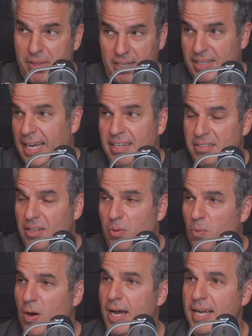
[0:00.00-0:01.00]
the taste of the
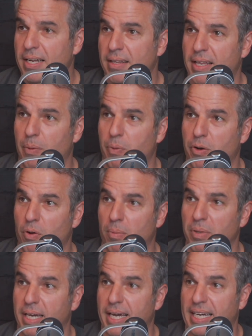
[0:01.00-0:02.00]
wine than would
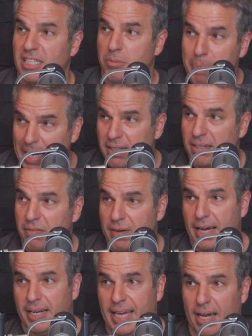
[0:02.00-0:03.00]
normally expect
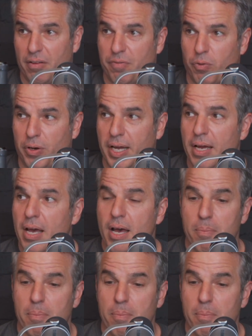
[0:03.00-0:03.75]
out of California.